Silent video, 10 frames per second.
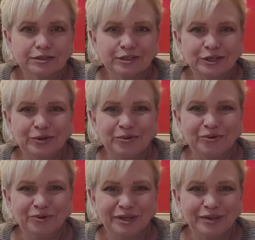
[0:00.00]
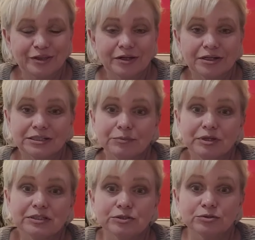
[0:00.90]
see when we get there, because I
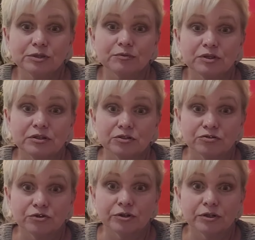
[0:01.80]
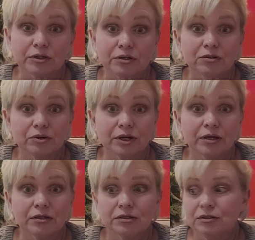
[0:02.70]
may do something different in here, okay?